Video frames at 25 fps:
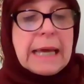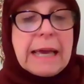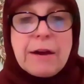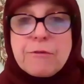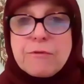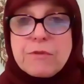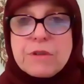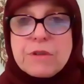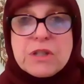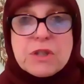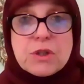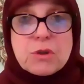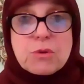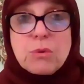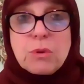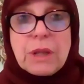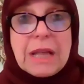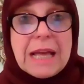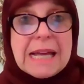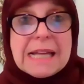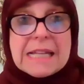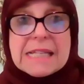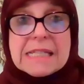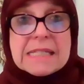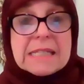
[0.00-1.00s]
Every school
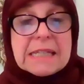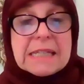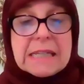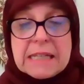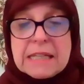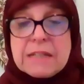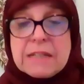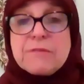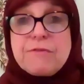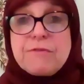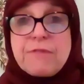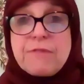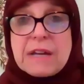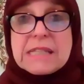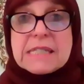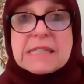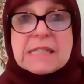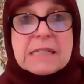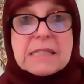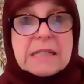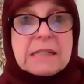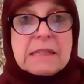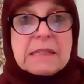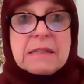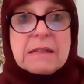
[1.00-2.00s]
has
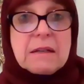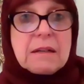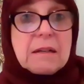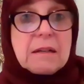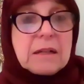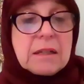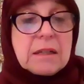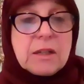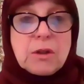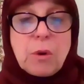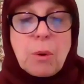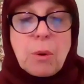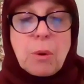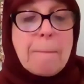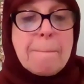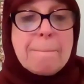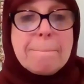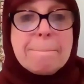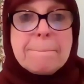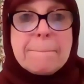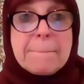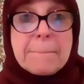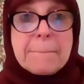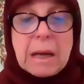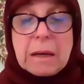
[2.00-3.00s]
invested,
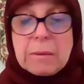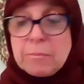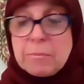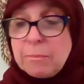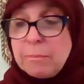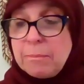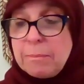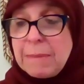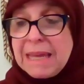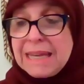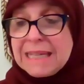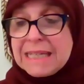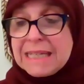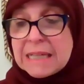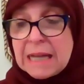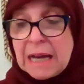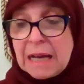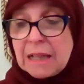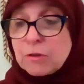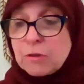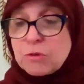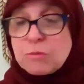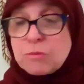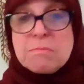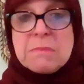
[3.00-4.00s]
many
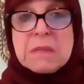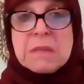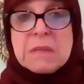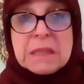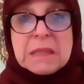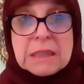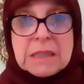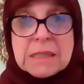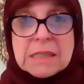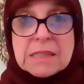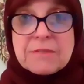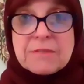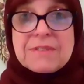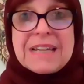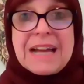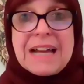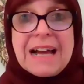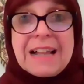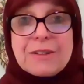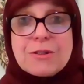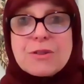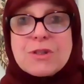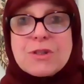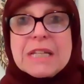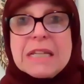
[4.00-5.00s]
dollars, millions of
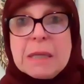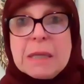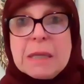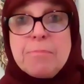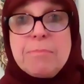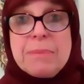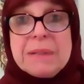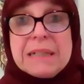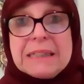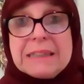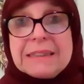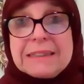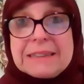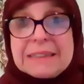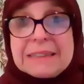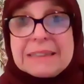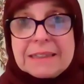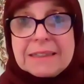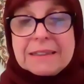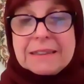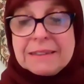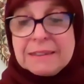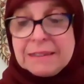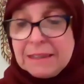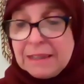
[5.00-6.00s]
dollars in a building.
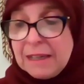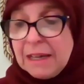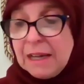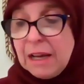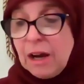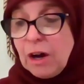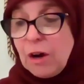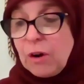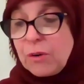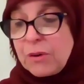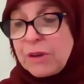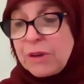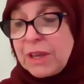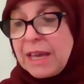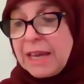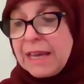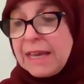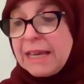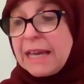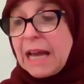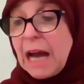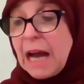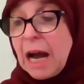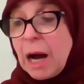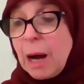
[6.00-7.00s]

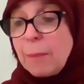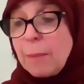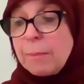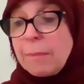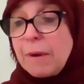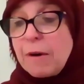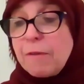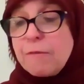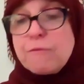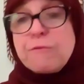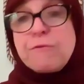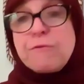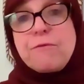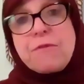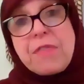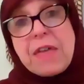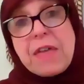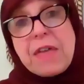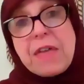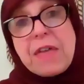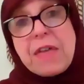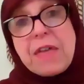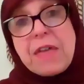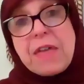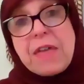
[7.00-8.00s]
Okay,
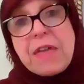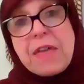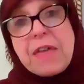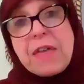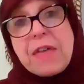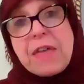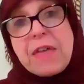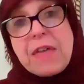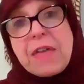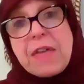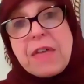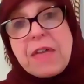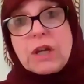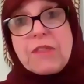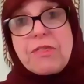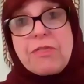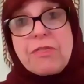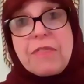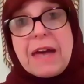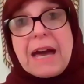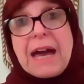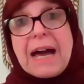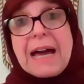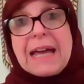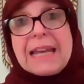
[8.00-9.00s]
you can look
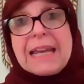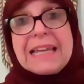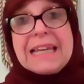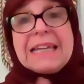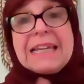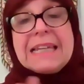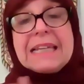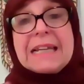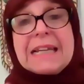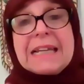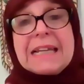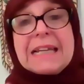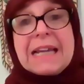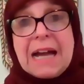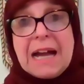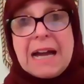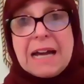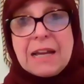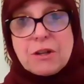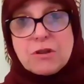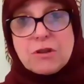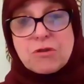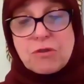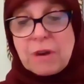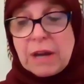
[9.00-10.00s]
at that. In
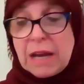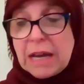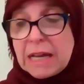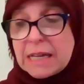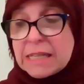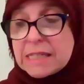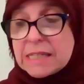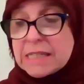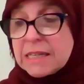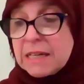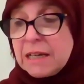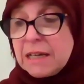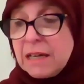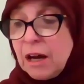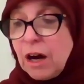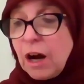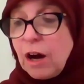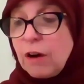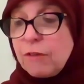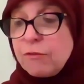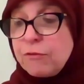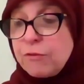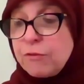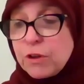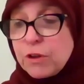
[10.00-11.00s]
contrast,
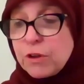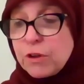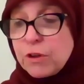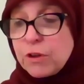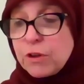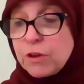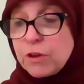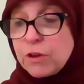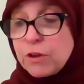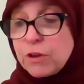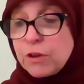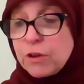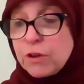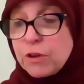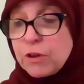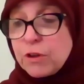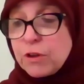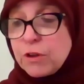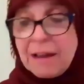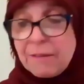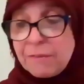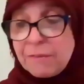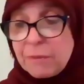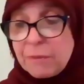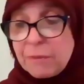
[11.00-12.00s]
a school
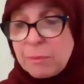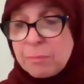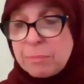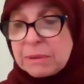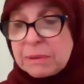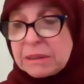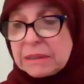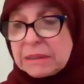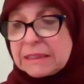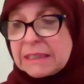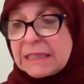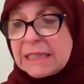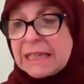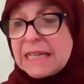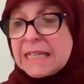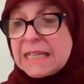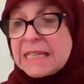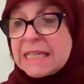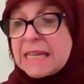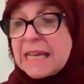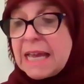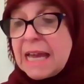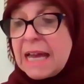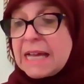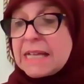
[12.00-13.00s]
does not have a building.
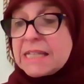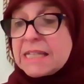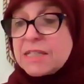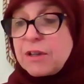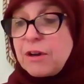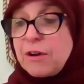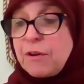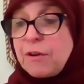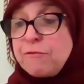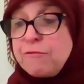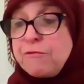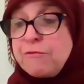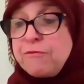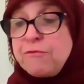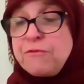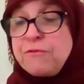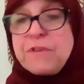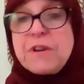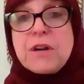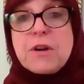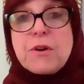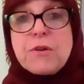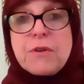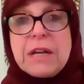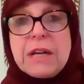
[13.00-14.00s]
It has a
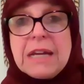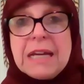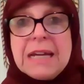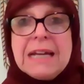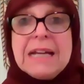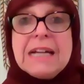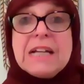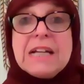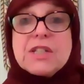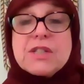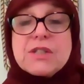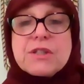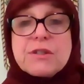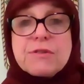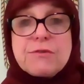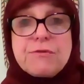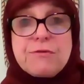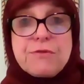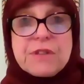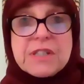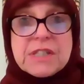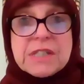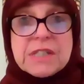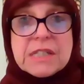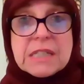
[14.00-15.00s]
very
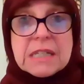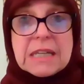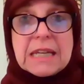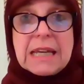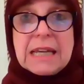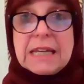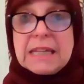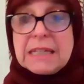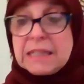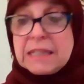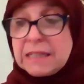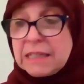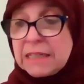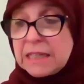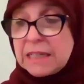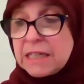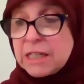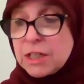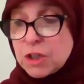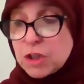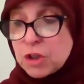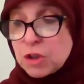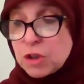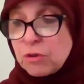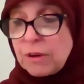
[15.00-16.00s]
sophisticated,
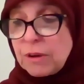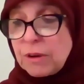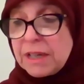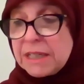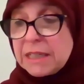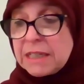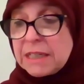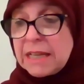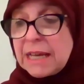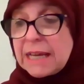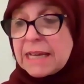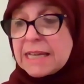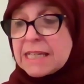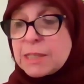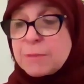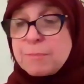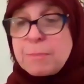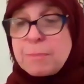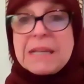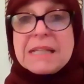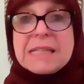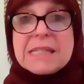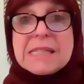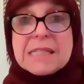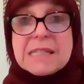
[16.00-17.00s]
integrated,
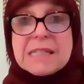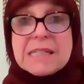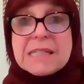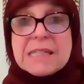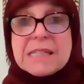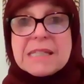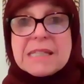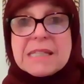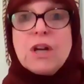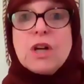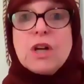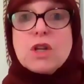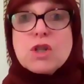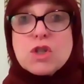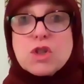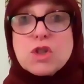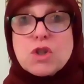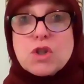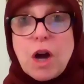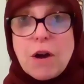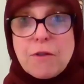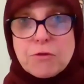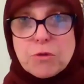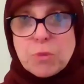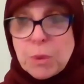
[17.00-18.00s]
expensive
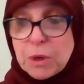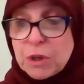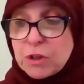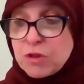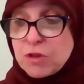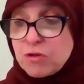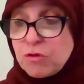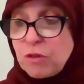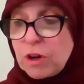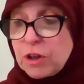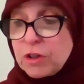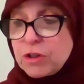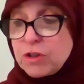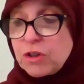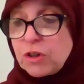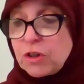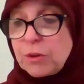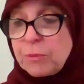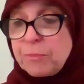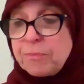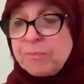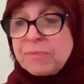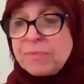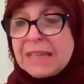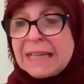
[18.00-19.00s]
software
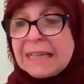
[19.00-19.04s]
structure,